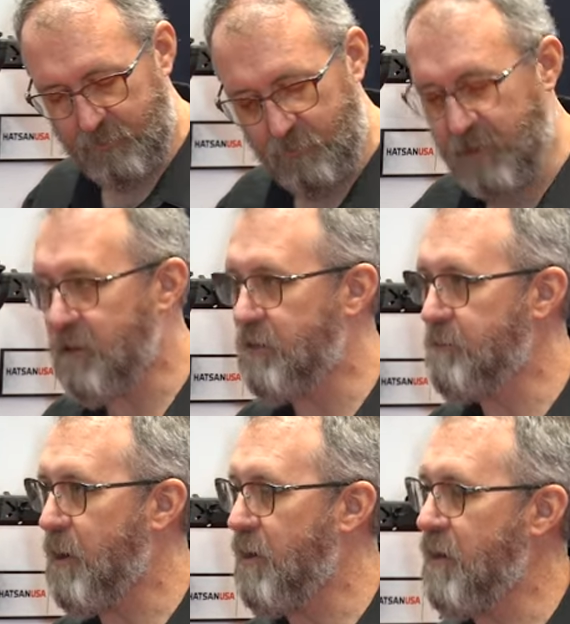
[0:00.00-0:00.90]
300
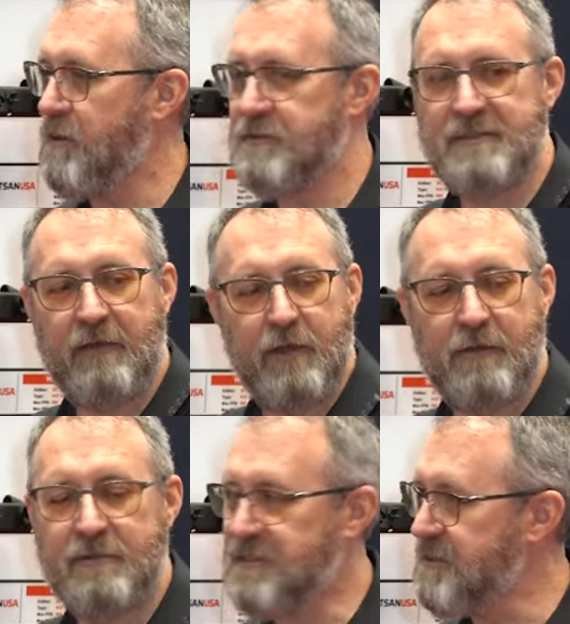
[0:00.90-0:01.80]
bar,
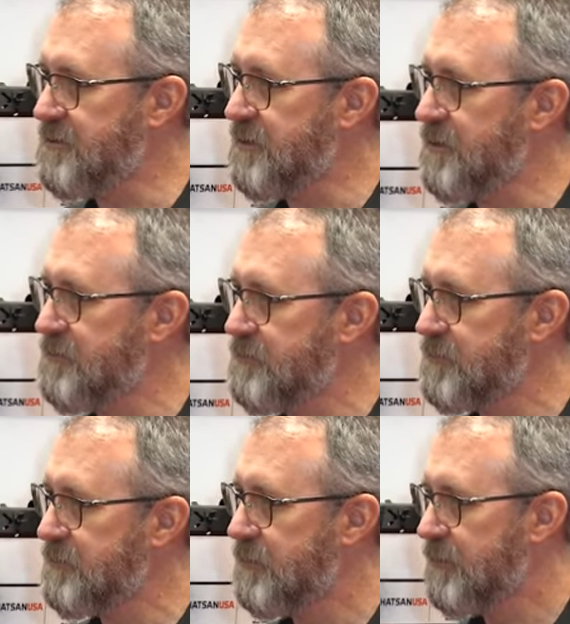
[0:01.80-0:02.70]
700 cc
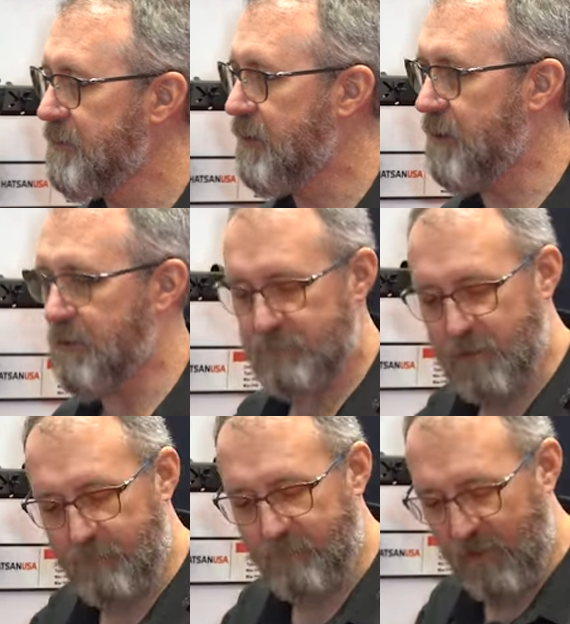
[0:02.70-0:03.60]
um,
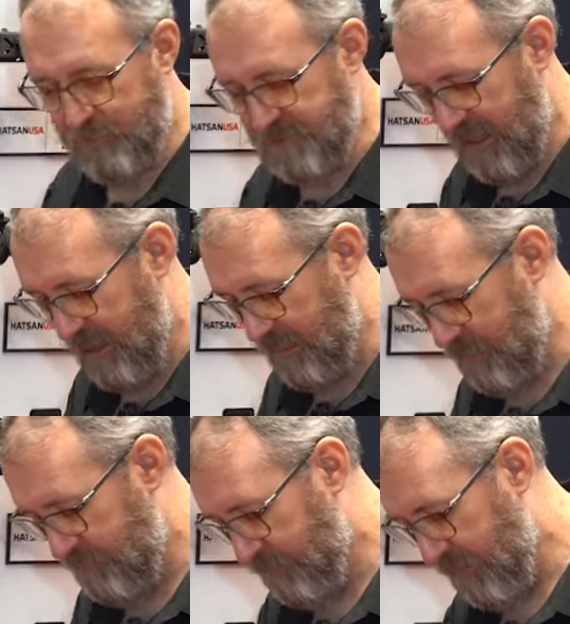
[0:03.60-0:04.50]
carbon fiber tank. Mm -hmm.